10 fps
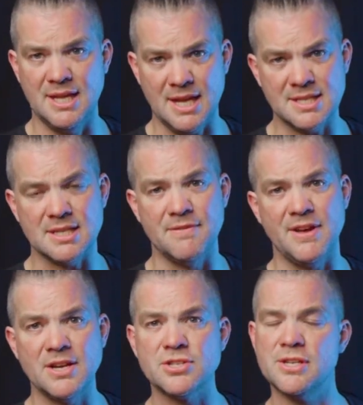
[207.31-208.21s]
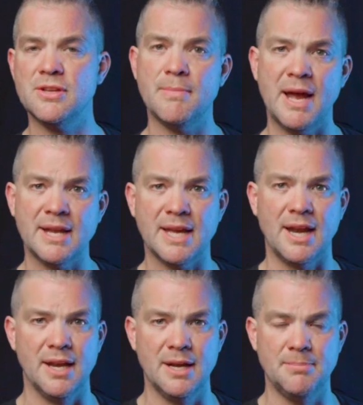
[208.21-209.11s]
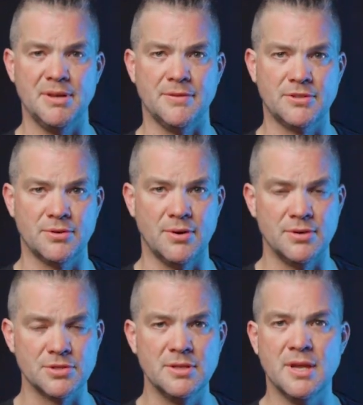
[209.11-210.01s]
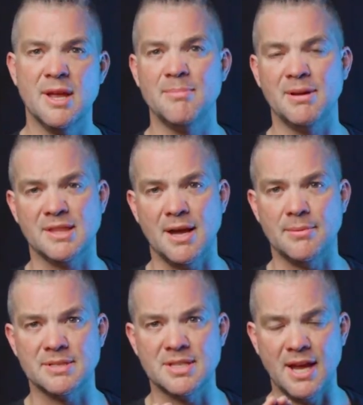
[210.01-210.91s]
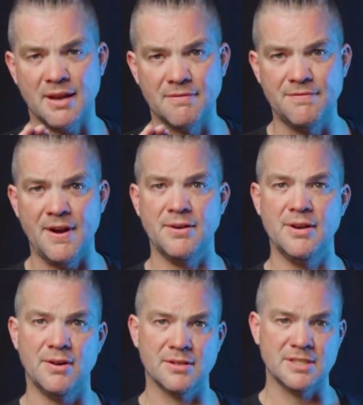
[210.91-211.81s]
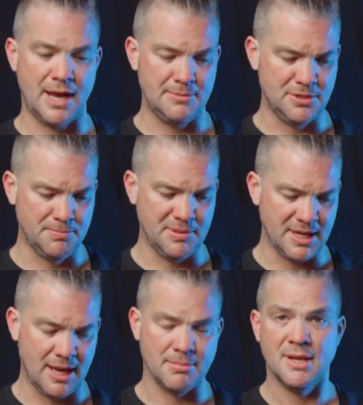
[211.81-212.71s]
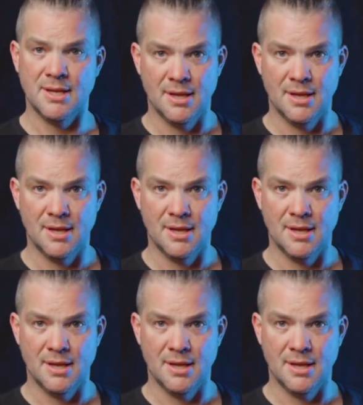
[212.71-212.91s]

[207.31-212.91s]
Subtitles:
Yes, eventually you might get a little bit of corrosion, but that will take a very long time to build up,